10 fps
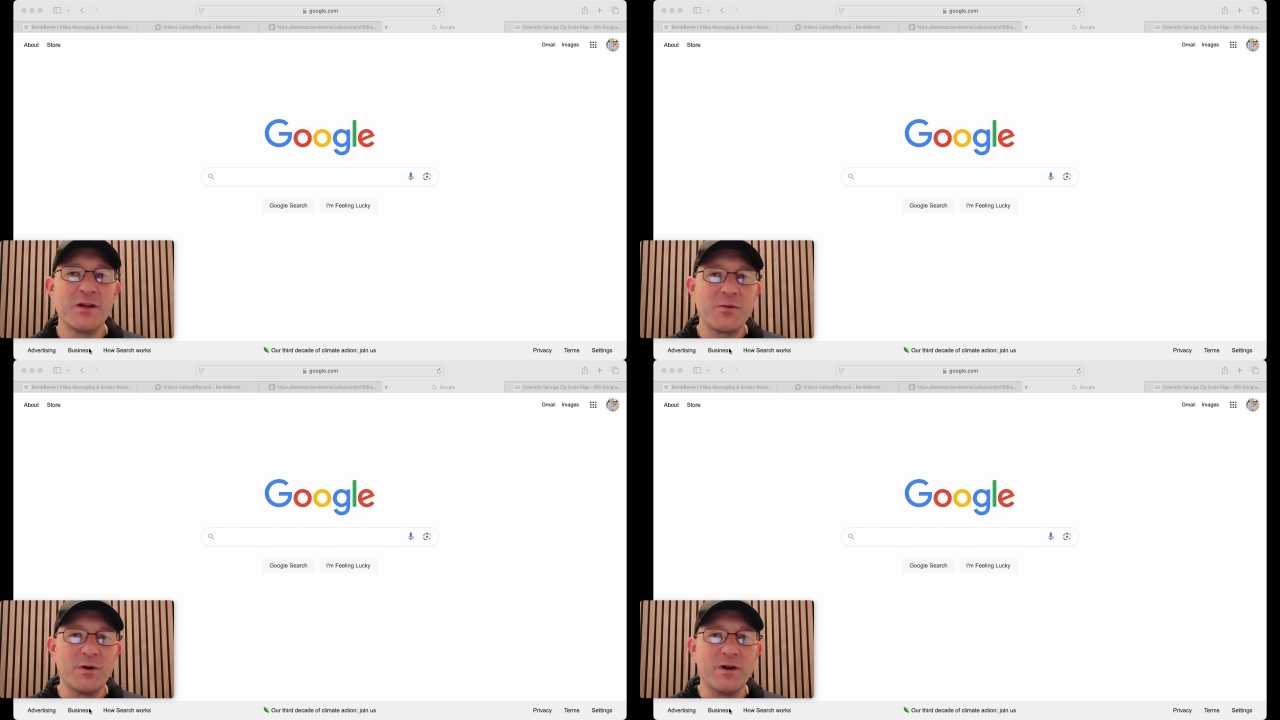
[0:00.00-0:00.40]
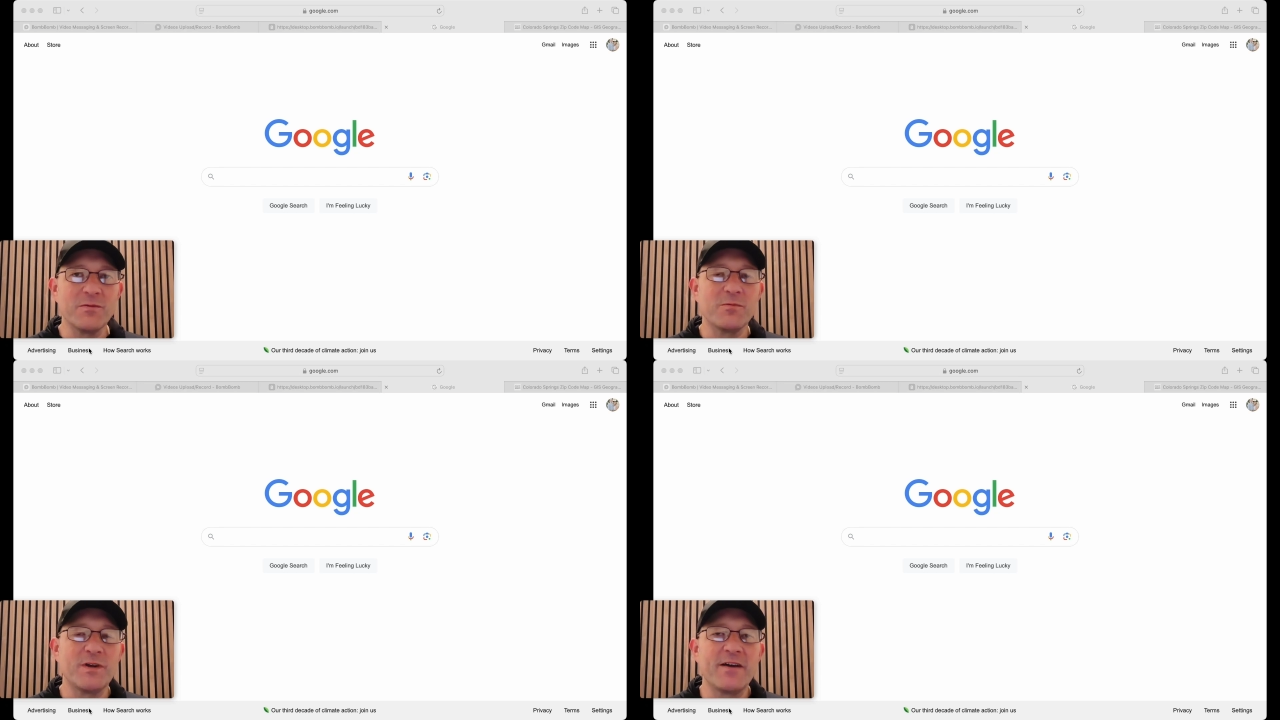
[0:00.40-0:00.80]

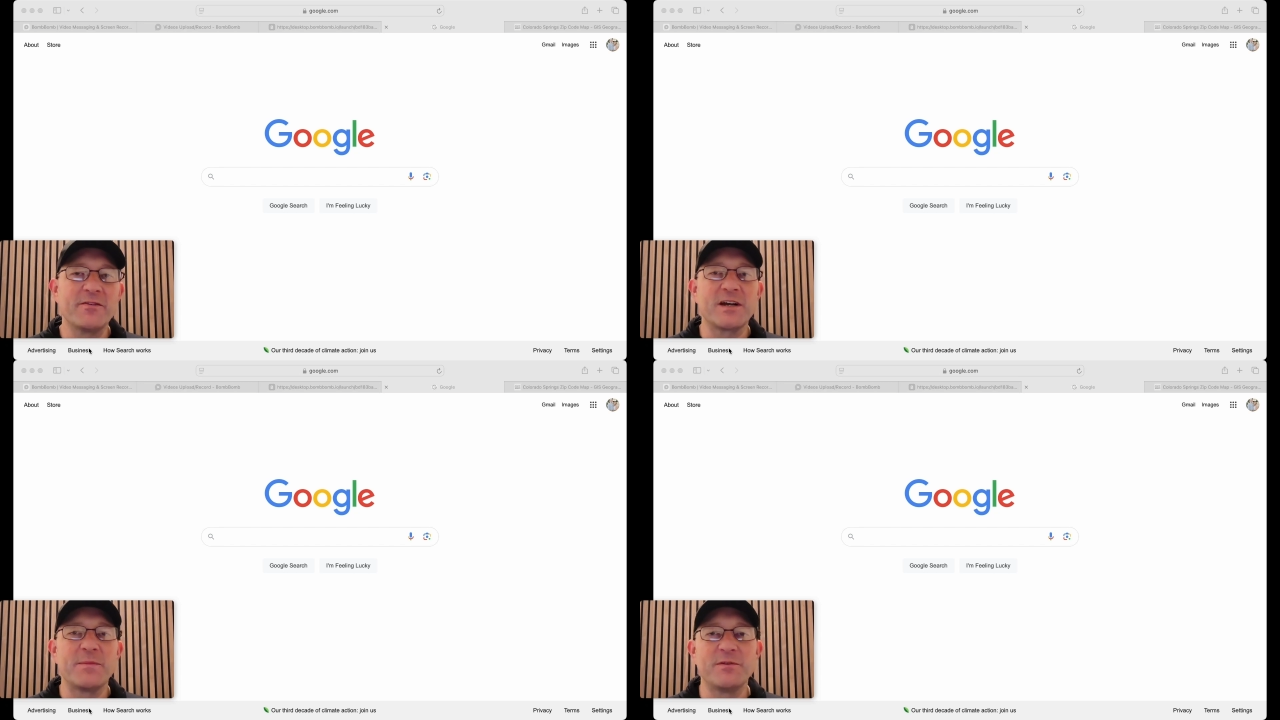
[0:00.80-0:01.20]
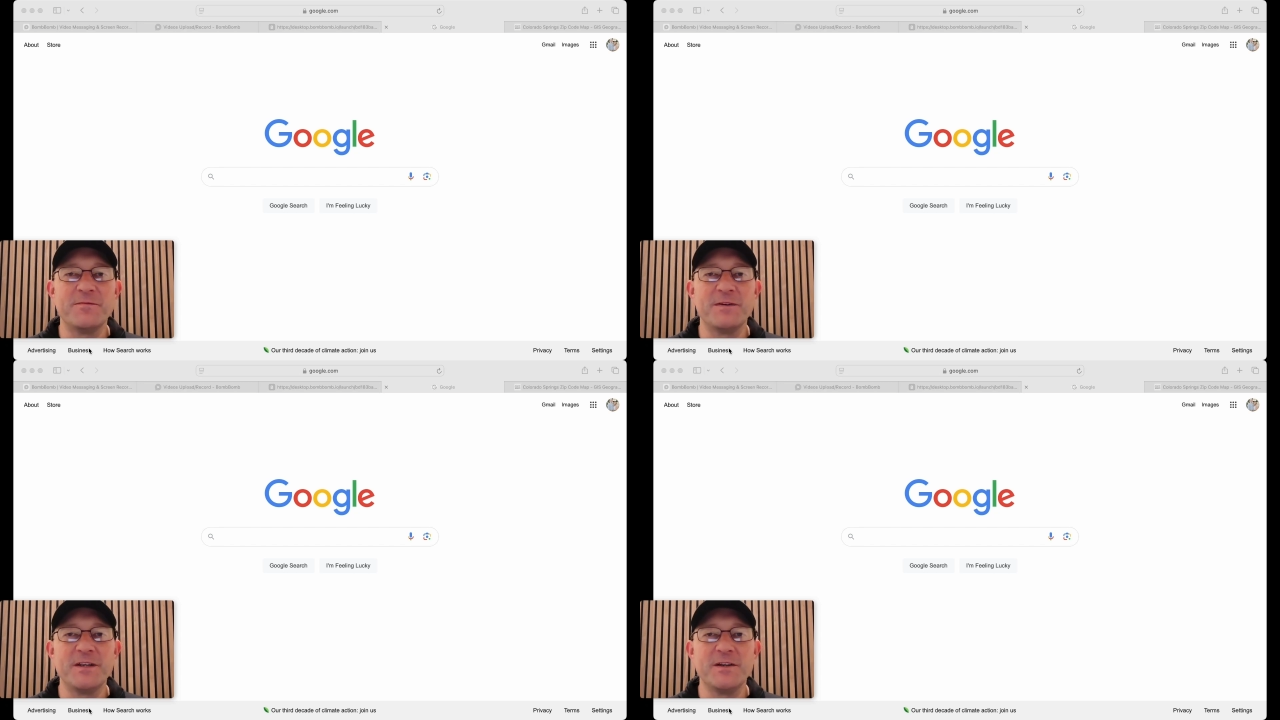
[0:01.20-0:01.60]
Well, we have a couple of
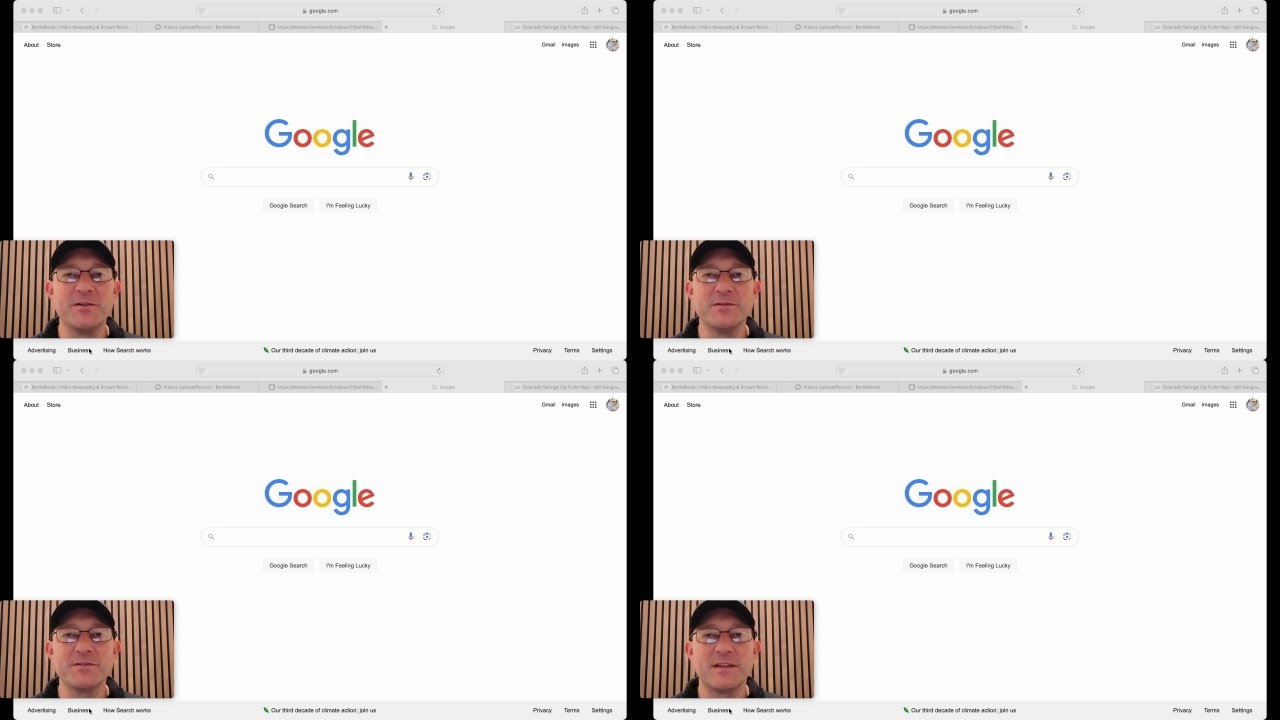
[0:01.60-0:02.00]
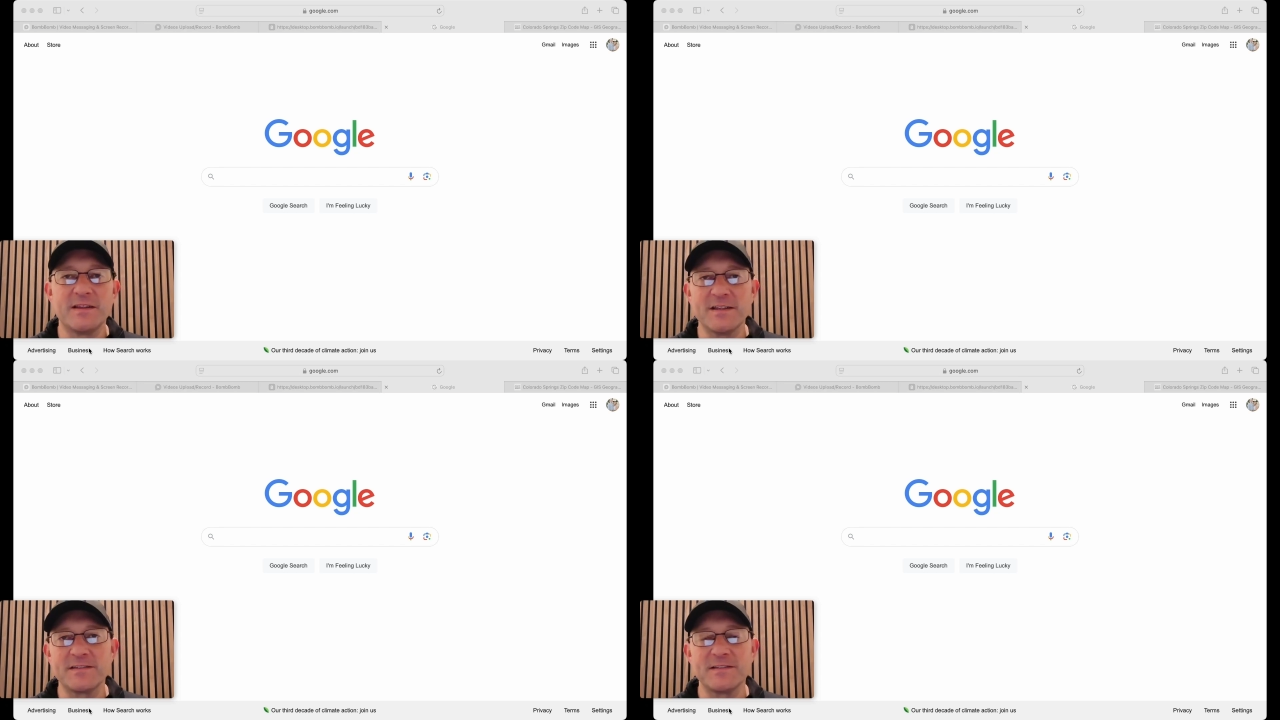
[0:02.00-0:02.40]
videos in
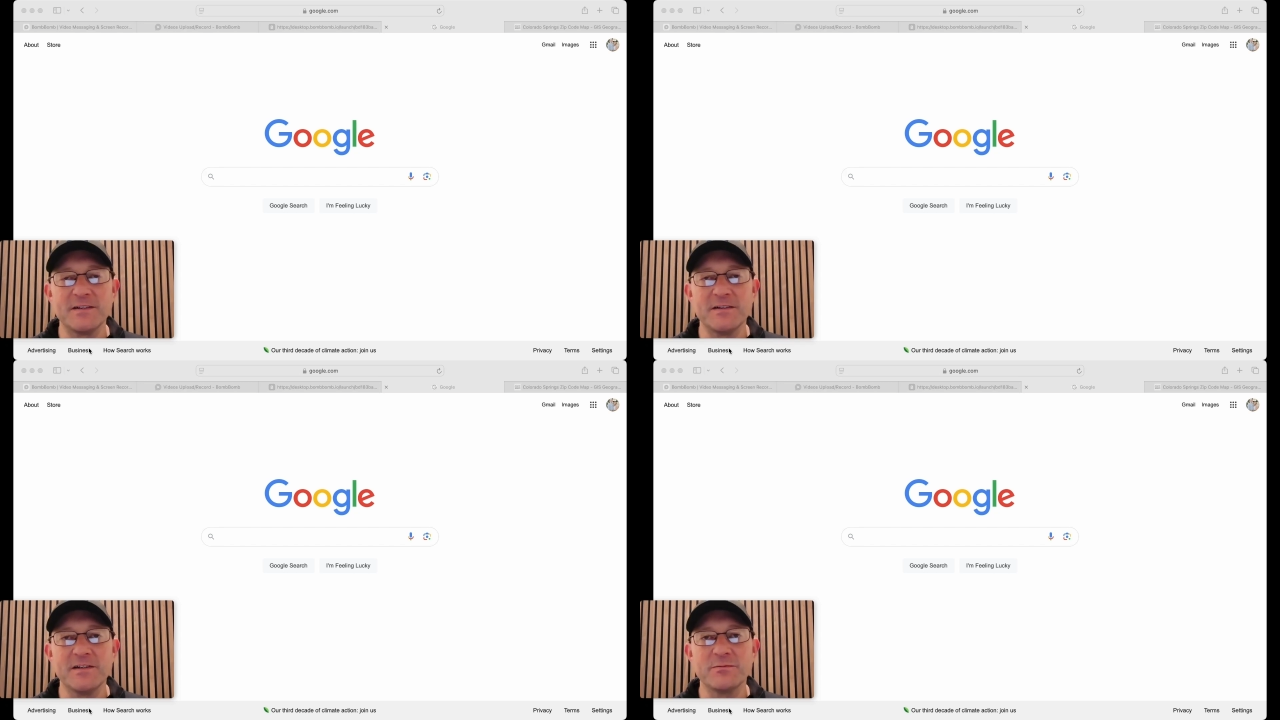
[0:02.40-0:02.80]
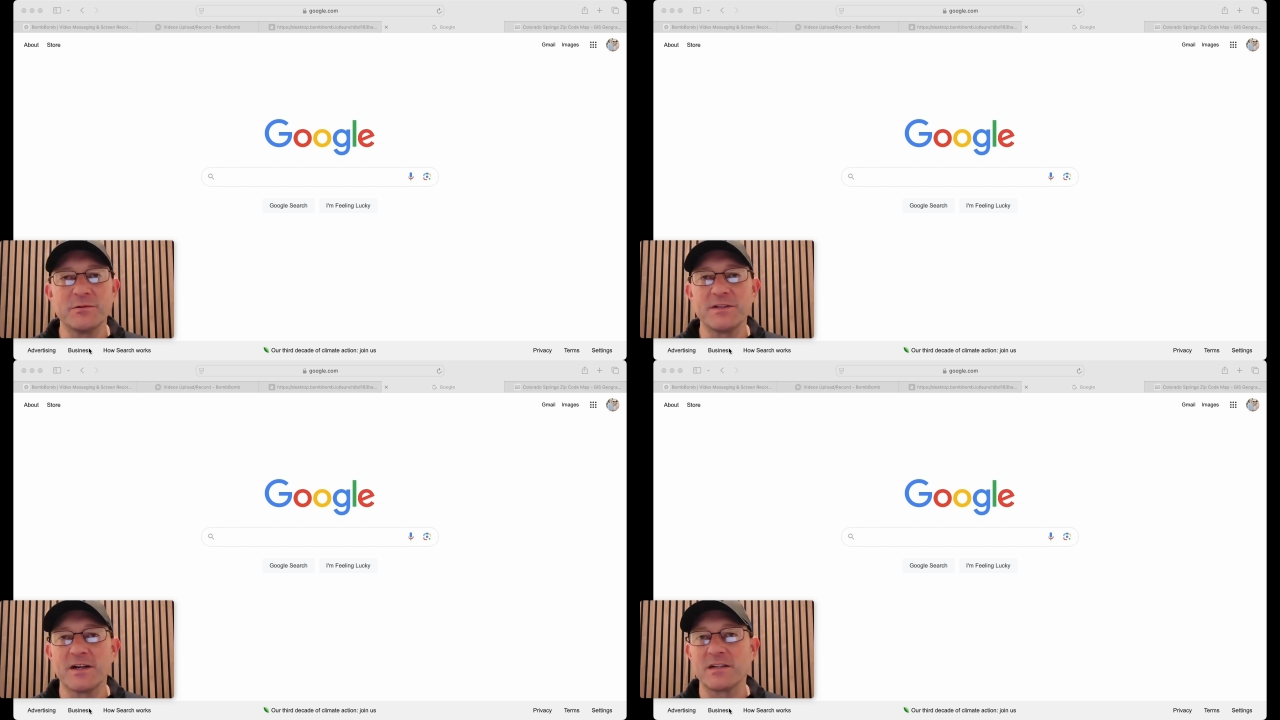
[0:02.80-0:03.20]
this series where
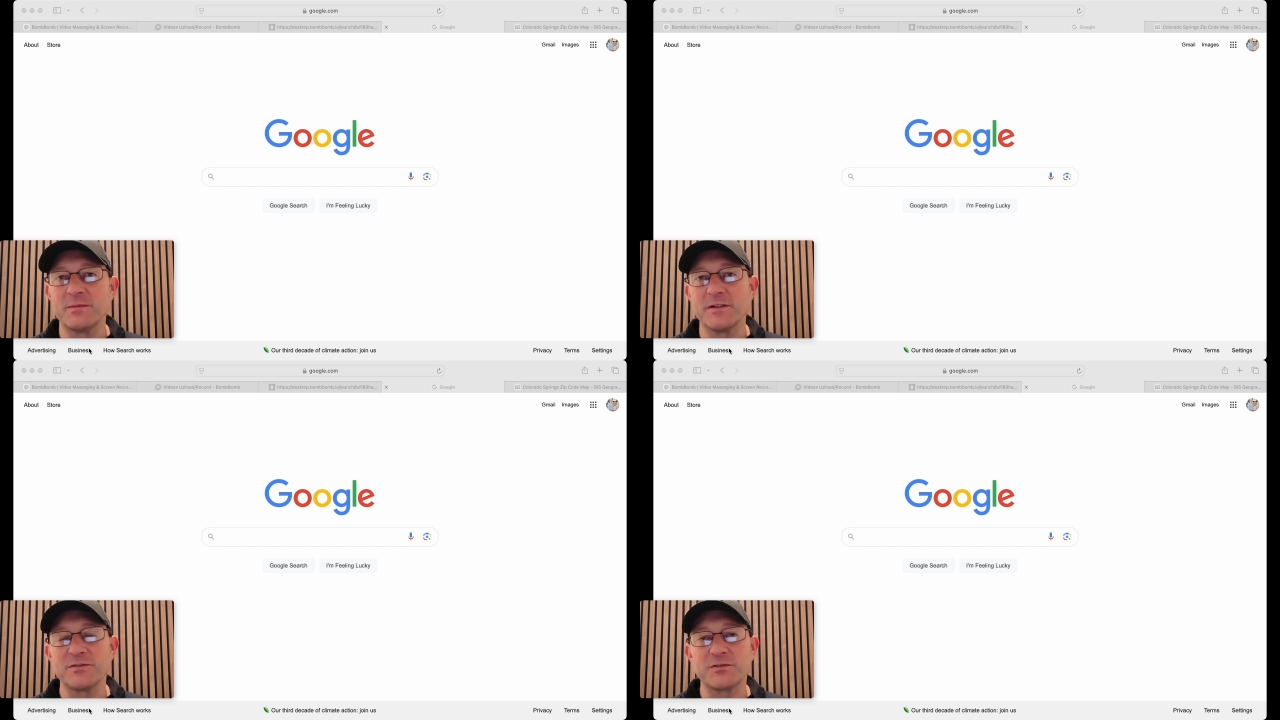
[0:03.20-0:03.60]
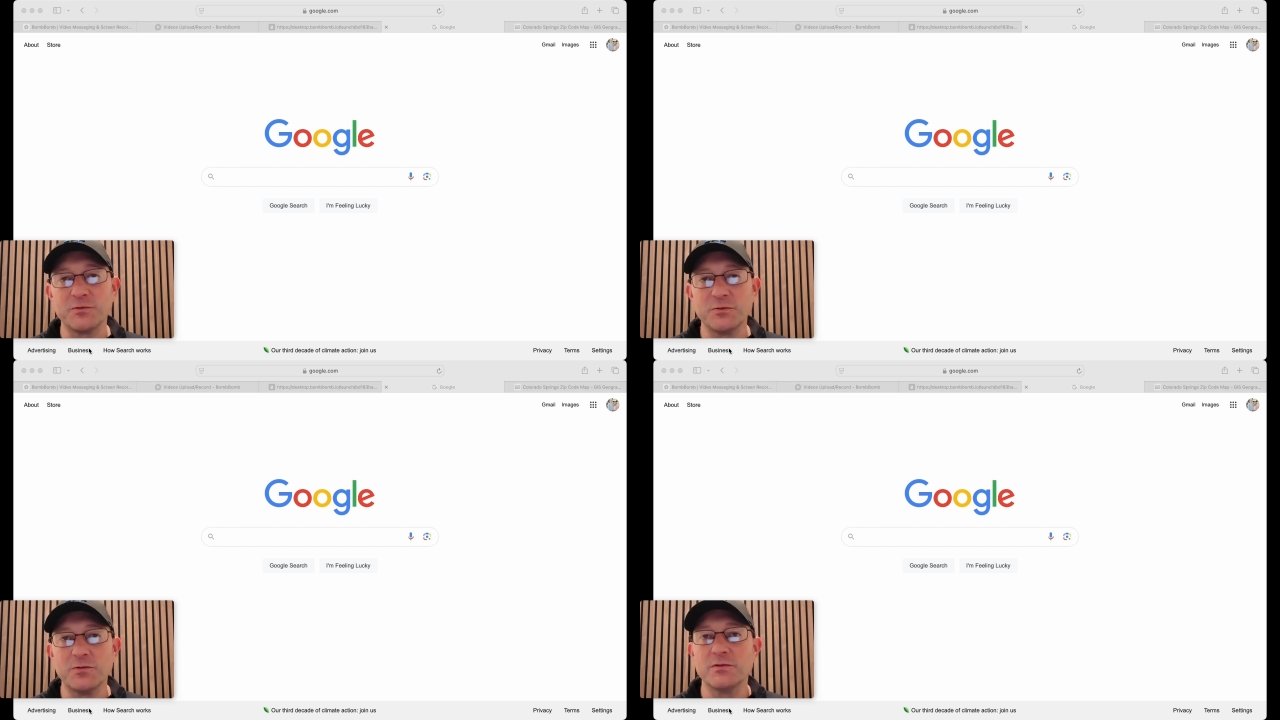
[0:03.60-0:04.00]
we talked about
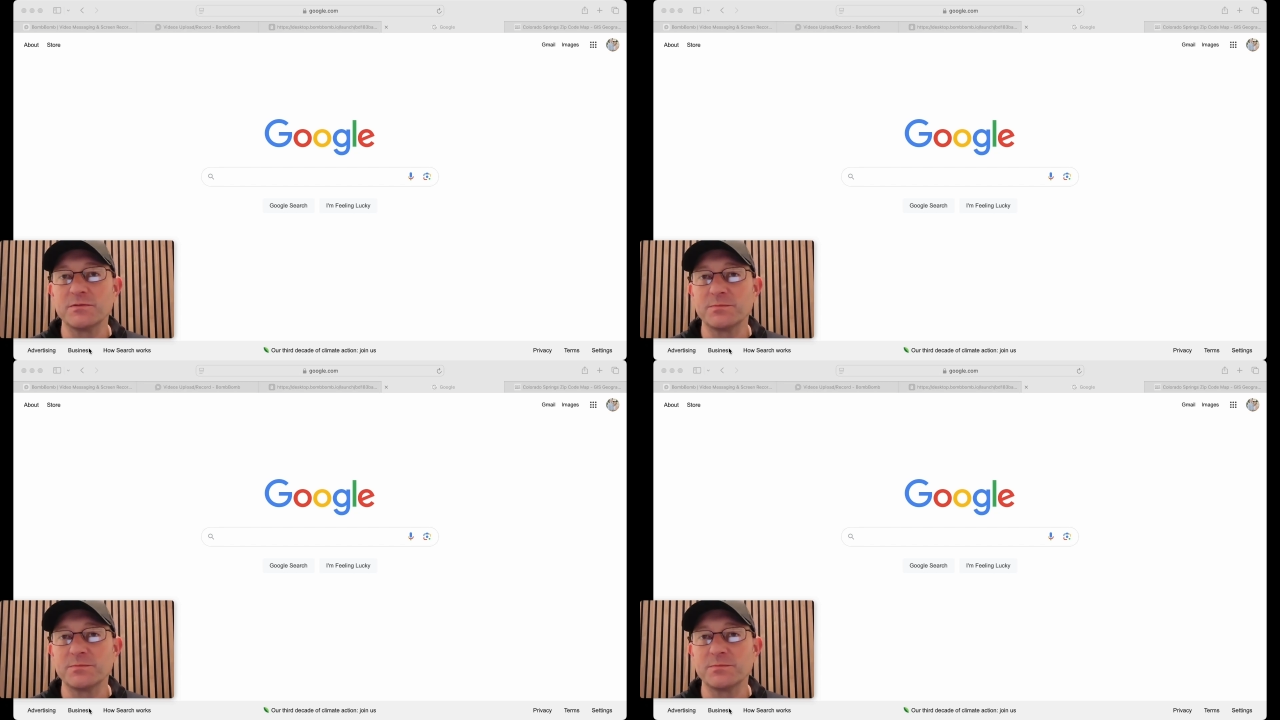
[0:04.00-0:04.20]
schools.